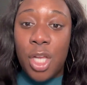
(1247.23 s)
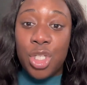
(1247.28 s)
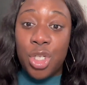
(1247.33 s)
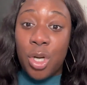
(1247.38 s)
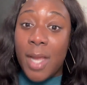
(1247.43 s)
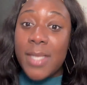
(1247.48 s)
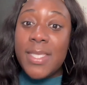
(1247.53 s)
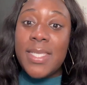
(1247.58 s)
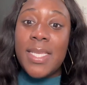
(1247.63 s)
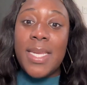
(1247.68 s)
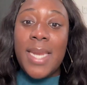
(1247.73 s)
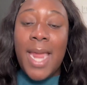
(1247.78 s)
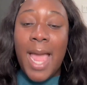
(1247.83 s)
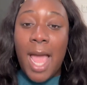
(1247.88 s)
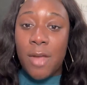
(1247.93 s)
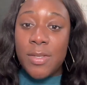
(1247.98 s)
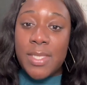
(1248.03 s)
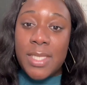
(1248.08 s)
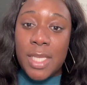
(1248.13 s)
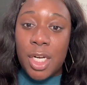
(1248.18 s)
Trusted
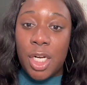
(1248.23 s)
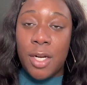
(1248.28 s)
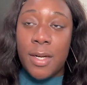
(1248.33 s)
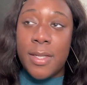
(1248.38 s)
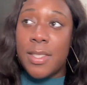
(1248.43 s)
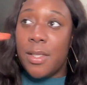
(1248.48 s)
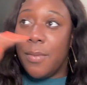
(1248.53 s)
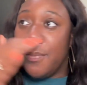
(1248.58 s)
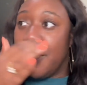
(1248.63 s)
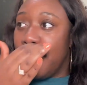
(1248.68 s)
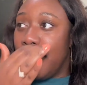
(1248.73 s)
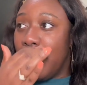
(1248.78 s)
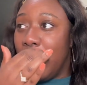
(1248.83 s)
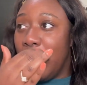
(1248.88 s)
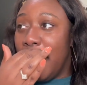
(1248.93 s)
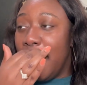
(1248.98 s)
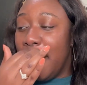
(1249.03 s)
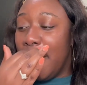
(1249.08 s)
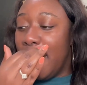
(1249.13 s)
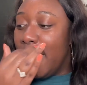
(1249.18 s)
house sitters,
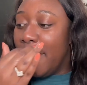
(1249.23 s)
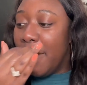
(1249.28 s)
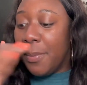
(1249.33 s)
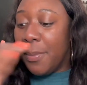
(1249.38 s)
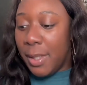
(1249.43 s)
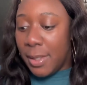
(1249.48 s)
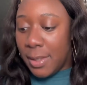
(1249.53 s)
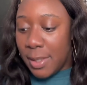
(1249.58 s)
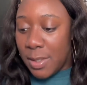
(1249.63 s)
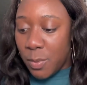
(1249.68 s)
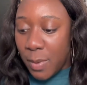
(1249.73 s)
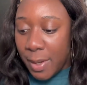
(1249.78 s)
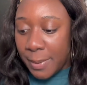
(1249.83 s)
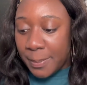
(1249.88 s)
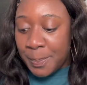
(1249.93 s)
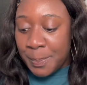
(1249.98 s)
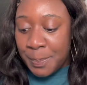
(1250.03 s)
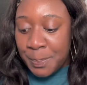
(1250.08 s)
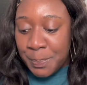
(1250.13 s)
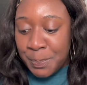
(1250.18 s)
let me put it this way.